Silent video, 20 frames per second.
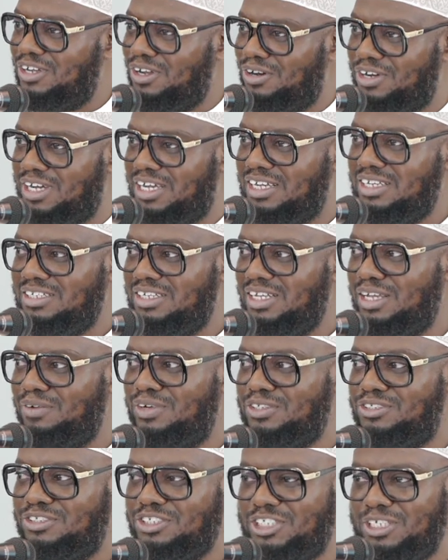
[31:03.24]
radiallahu an,
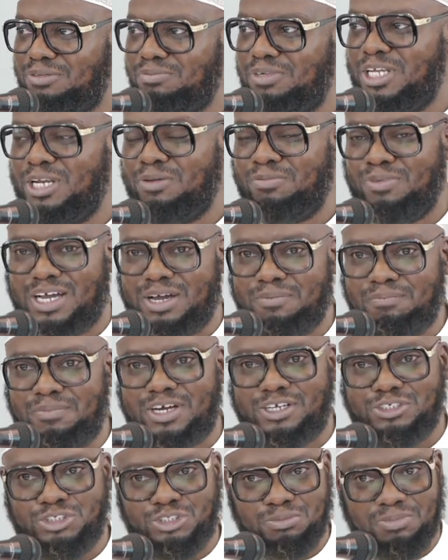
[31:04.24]
he went to Jameel ibn
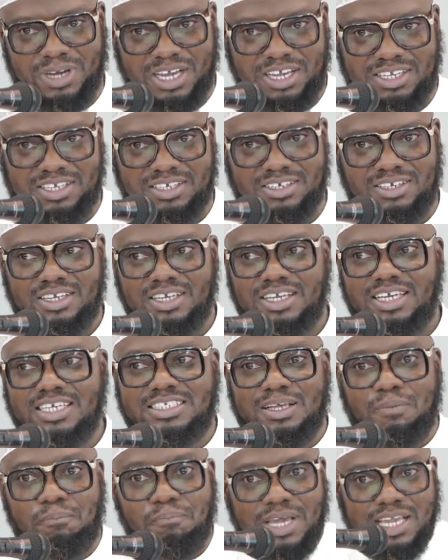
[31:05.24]
Umar al-Jumahi.
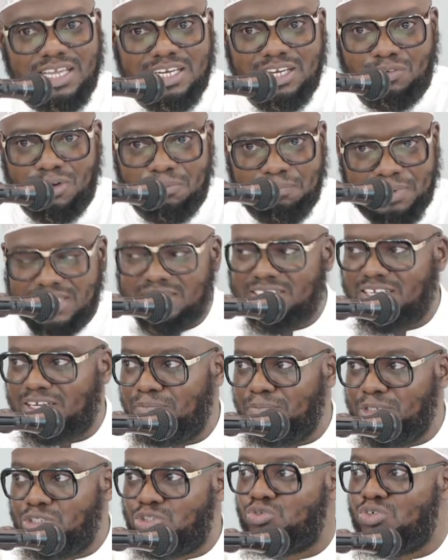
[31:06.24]
He said, Baini wa
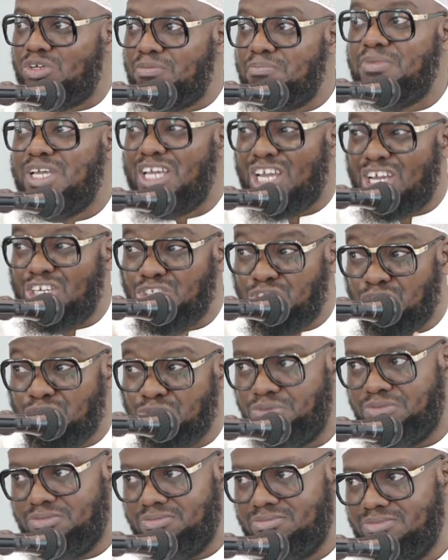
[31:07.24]
bainak, between me and
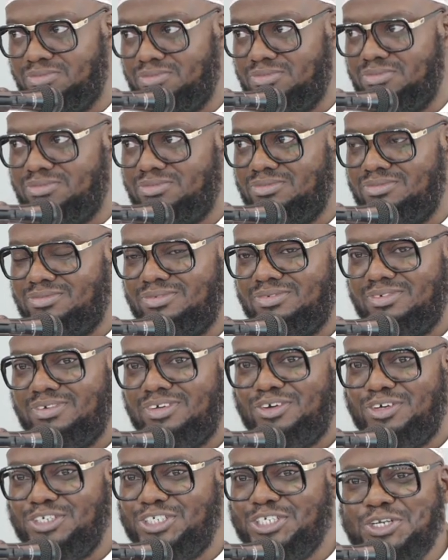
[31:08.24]
you.
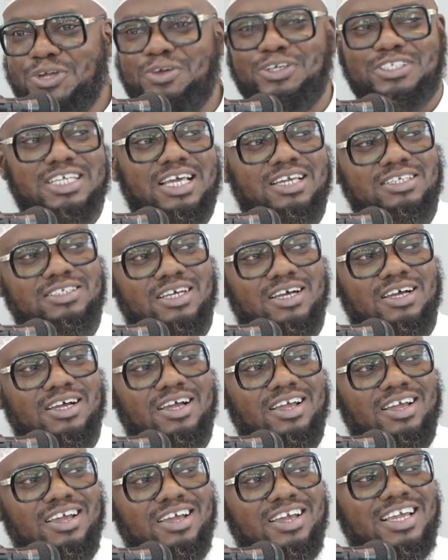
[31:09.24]
Because he knew his nature.
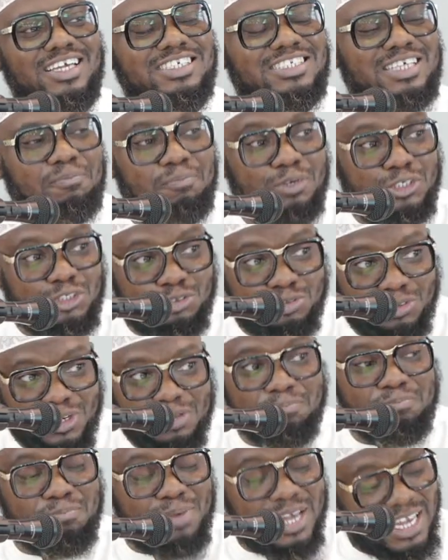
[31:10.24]
He said,
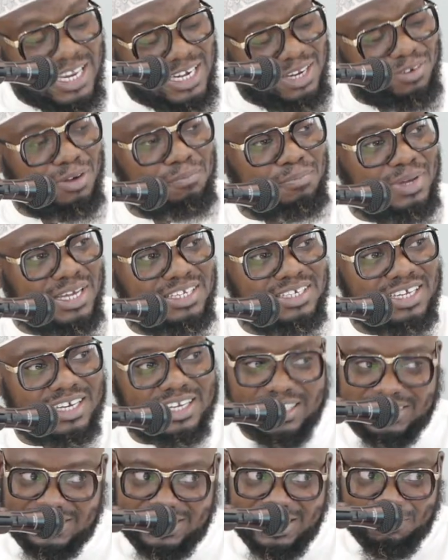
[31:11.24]
between Baini wa
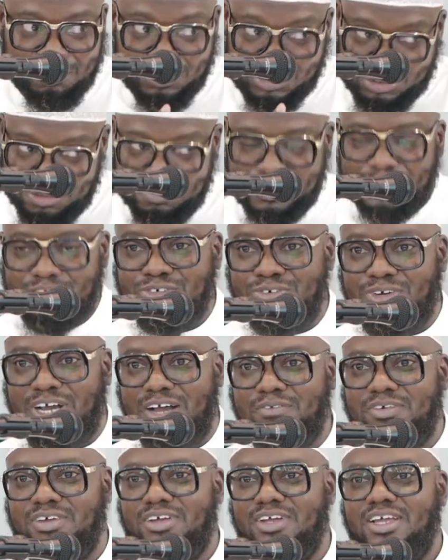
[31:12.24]
bainak, Aslam, between me and
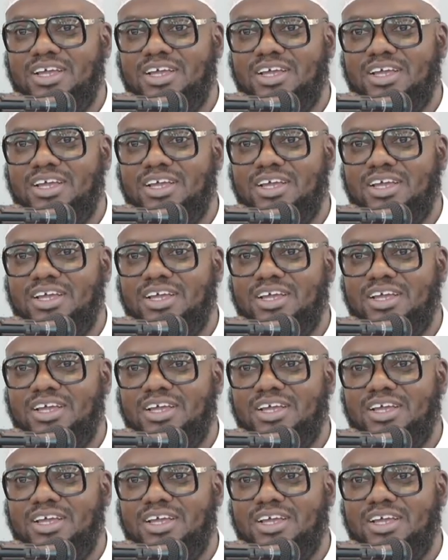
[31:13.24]
you.